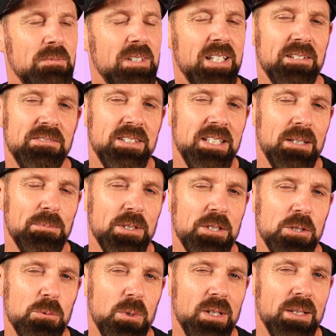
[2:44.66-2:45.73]
lifting I'm gonna
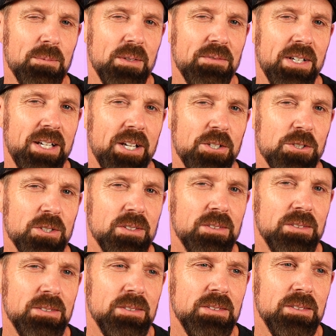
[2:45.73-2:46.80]
do while I'm on vacation.